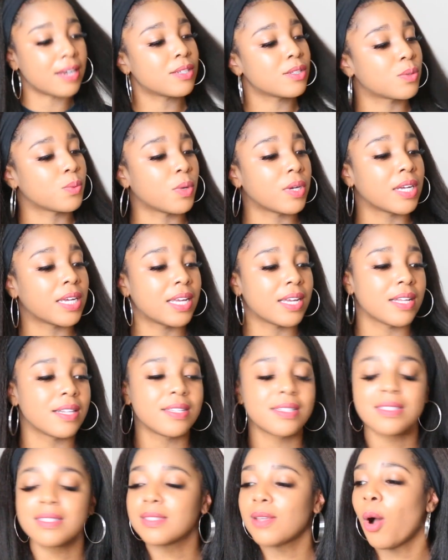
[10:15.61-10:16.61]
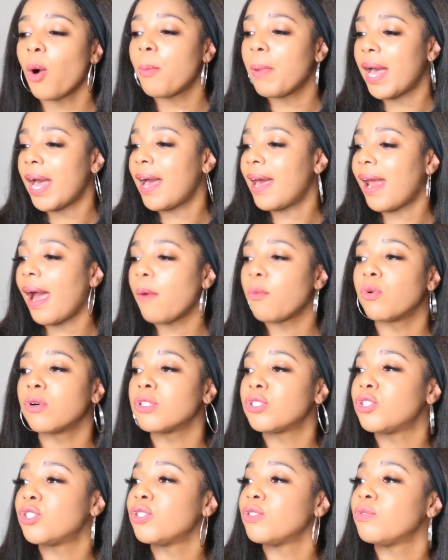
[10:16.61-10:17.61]
I just want to kill it so bad. I
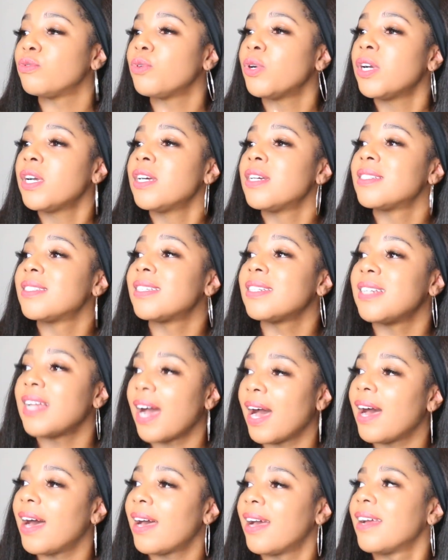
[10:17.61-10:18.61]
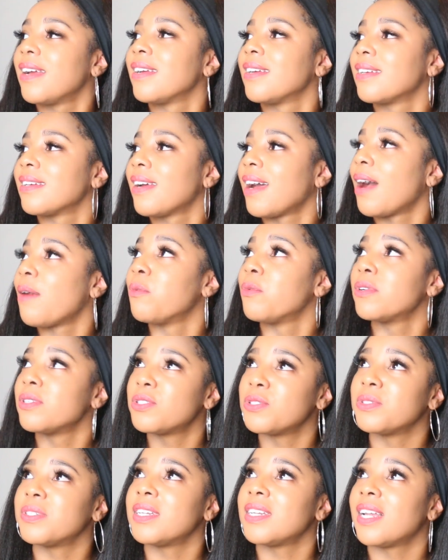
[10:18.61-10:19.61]
want you to die. I
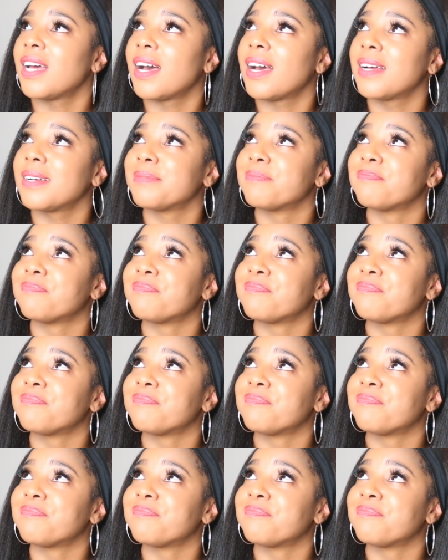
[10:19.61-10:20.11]
want you to die.